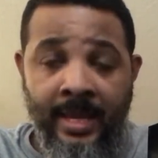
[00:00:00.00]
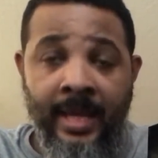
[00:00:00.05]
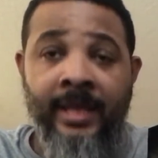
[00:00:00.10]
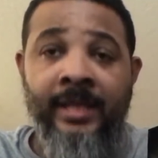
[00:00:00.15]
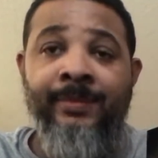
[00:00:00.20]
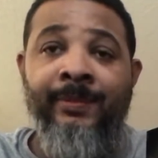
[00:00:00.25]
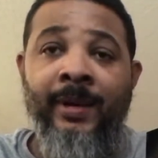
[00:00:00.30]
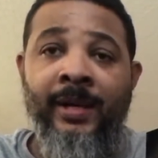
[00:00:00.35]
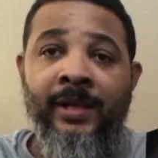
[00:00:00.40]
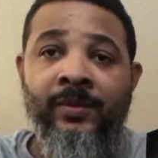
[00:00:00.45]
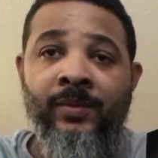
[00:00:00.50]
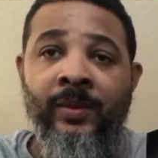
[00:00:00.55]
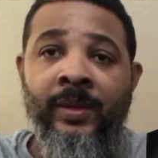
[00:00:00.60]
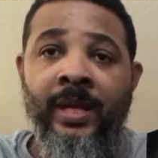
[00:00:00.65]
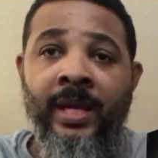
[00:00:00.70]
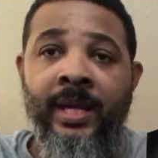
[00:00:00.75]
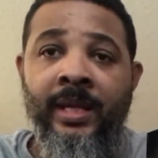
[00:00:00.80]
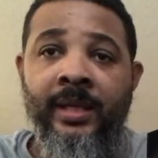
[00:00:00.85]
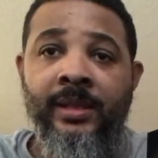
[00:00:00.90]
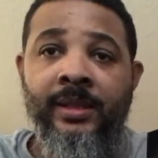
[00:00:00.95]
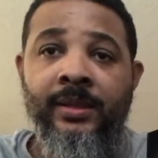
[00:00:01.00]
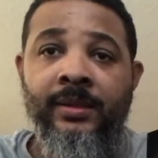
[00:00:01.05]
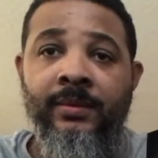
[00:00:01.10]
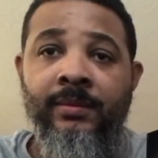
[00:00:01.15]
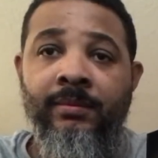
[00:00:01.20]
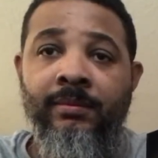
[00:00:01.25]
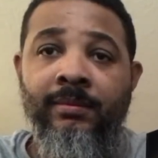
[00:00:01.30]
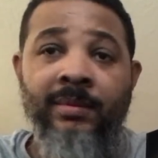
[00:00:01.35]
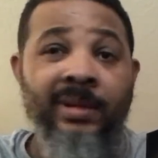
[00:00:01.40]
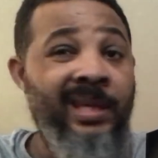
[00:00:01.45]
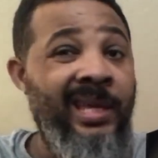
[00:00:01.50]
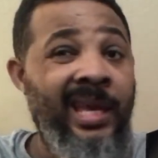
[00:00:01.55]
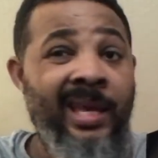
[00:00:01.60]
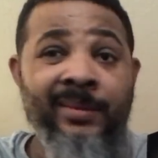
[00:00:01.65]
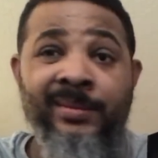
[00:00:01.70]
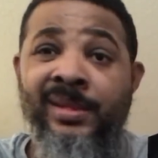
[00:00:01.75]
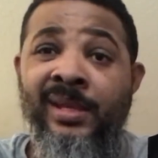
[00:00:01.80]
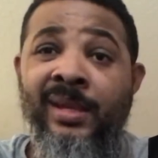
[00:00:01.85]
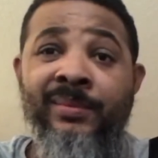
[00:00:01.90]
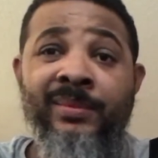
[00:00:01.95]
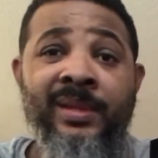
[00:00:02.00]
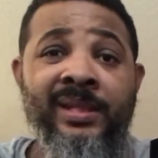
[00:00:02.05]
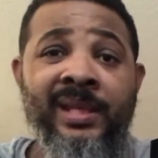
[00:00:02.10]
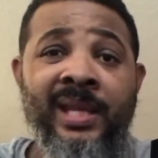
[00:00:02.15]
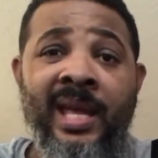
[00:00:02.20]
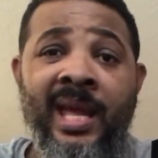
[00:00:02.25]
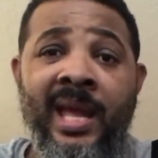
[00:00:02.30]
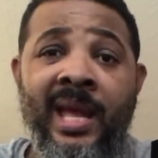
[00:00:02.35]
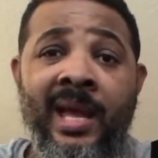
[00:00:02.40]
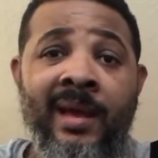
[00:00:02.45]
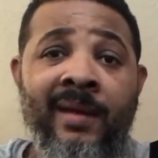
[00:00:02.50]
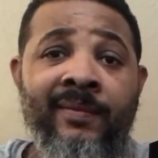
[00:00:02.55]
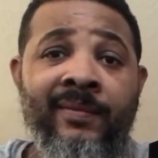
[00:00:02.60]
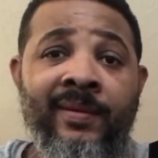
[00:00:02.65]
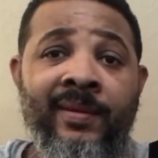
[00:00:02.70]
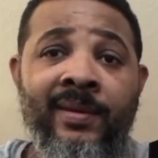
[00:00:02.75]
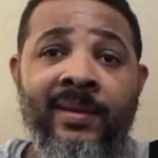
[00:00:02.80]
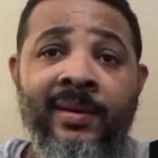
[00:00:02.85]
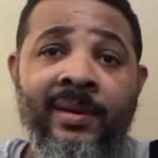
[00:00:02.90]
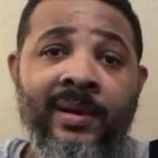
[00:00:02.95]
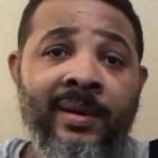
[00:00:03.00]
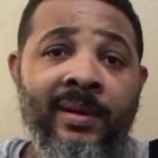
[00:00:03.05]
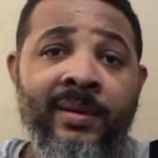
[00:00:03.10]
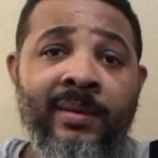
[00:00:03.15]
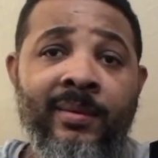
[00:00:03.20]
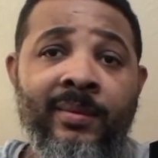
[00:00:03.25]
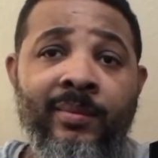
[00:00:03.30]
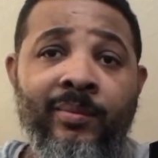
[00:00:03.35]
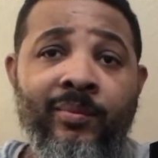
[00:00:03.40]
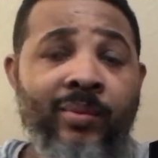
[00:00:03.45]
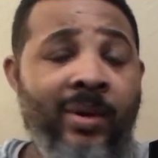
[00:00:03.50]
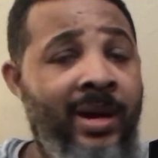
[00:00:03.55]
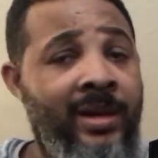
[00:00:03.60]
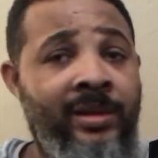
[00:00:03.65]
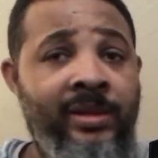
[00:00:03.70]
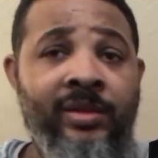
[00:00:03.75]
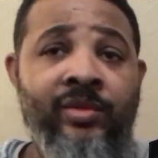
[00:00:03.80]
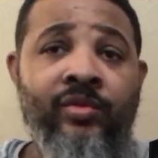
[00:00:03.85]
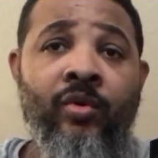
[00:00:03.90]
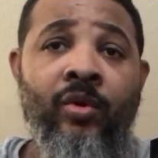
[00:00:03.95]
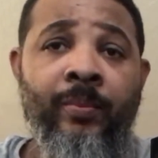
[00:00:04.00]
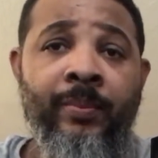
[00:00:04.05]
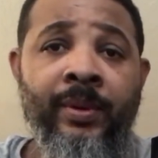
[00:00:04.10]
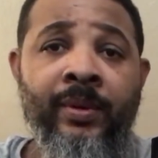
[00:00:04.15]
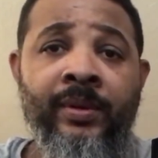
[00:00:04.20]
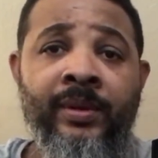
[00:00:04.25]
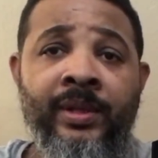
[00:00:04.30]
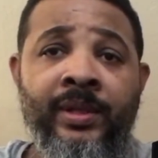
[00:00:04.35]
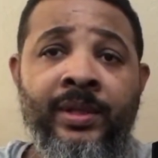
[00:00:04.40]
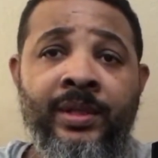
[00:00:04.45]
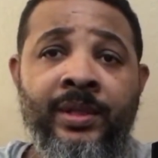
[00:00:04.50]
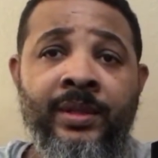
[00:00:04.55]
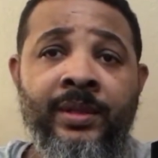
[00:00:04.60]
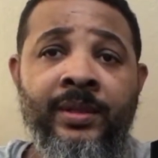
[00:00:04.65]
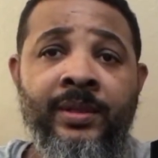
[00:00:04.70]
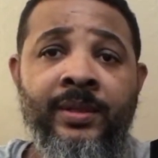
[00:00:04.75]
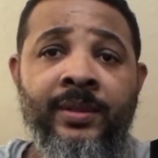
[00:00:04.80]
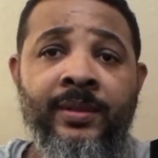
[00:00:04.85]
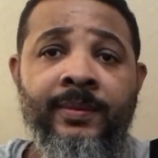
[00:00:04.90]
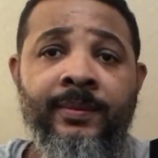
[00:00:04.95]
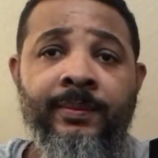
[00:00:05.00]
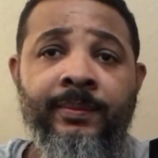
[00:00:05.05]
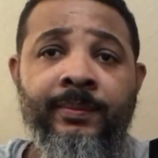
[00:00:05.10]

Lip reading: Xbox One X, but GameStop doesn't have Project Scorpio editions.